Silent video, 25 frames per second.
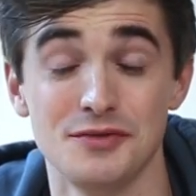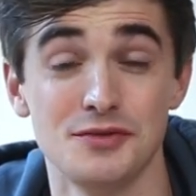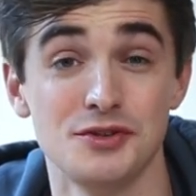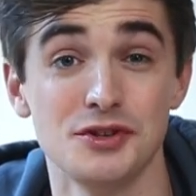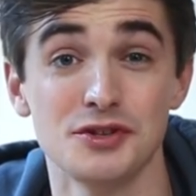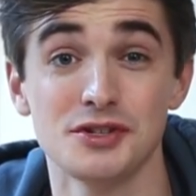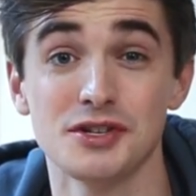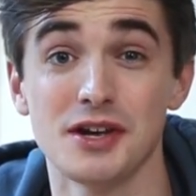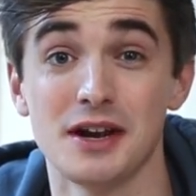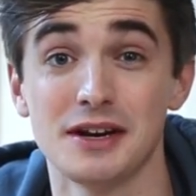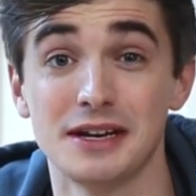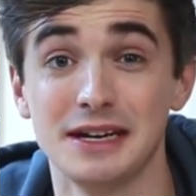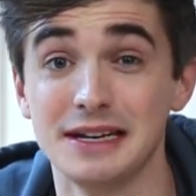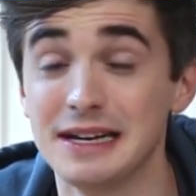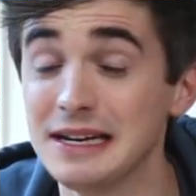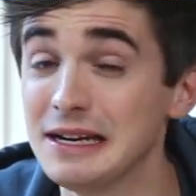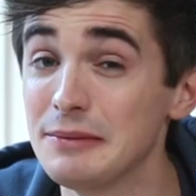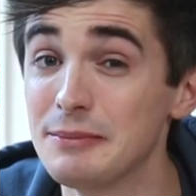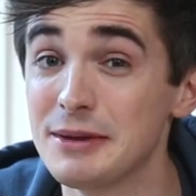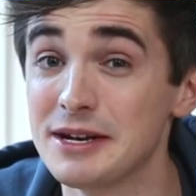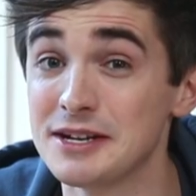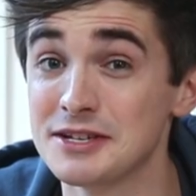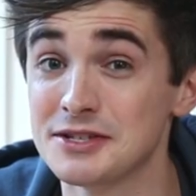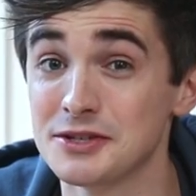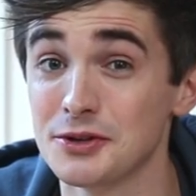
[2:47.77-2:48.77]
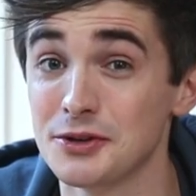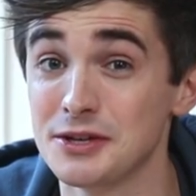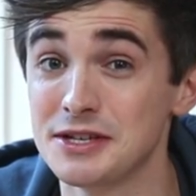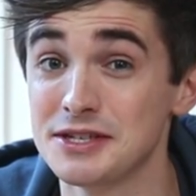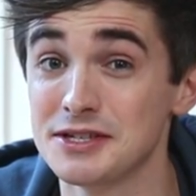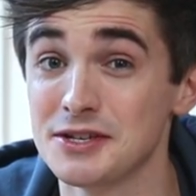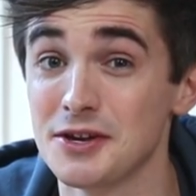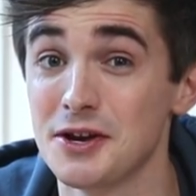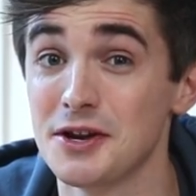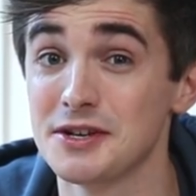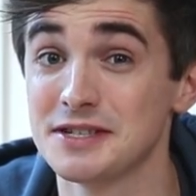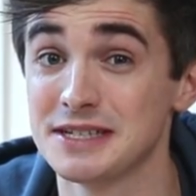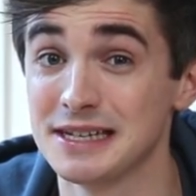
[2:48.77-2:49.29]
You've just got a little bit of soy
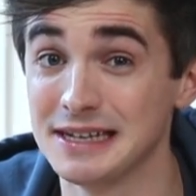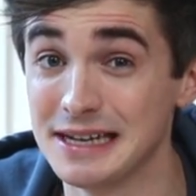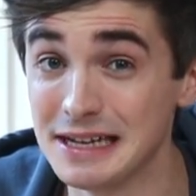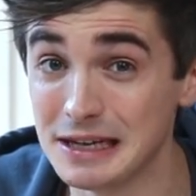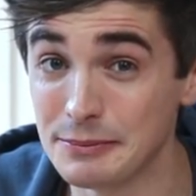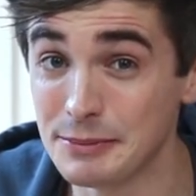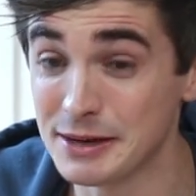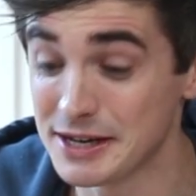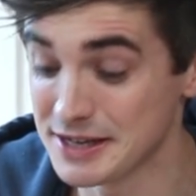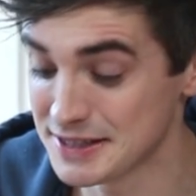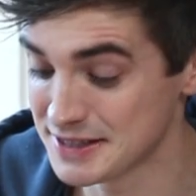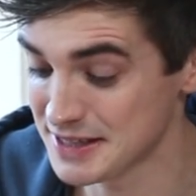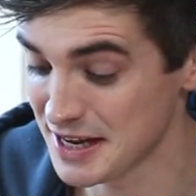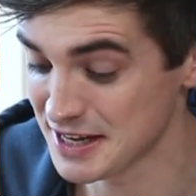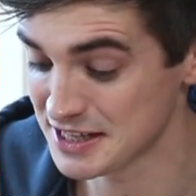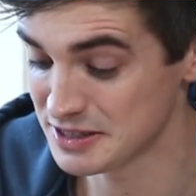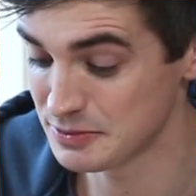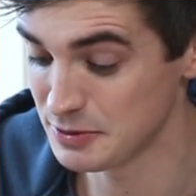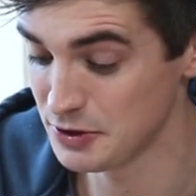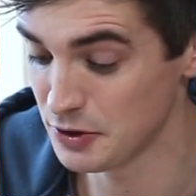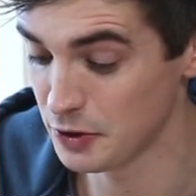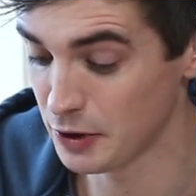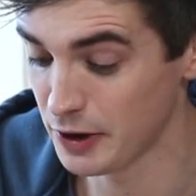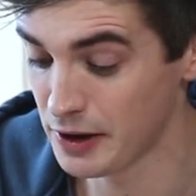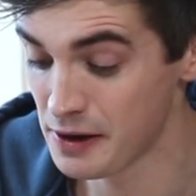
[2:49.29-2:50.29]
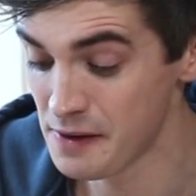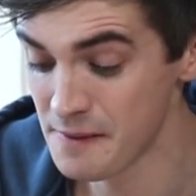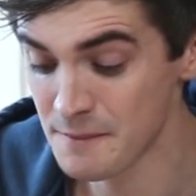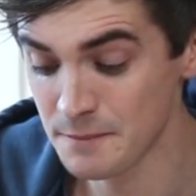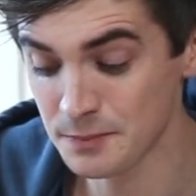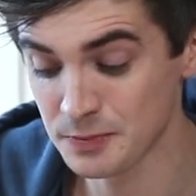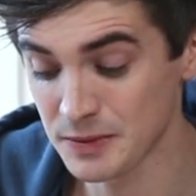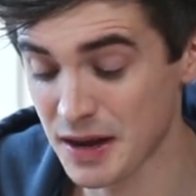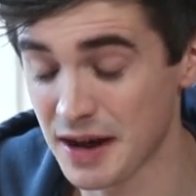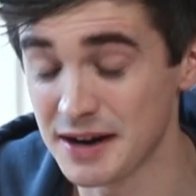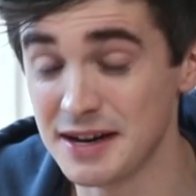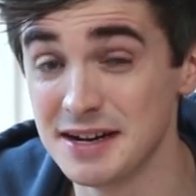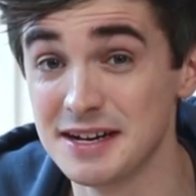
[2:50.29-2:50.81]
sauce, a little bit of sesame oil,
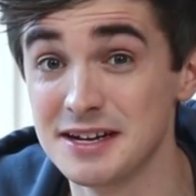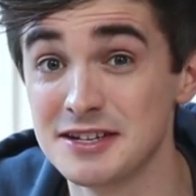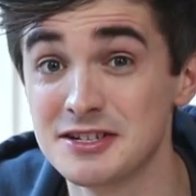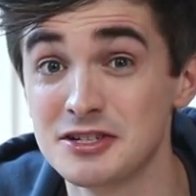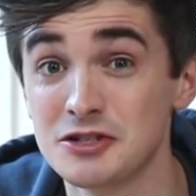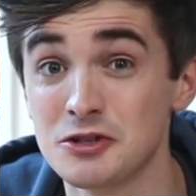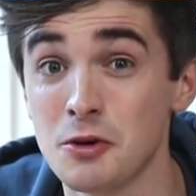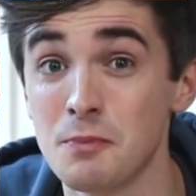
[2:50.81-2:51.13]
and it is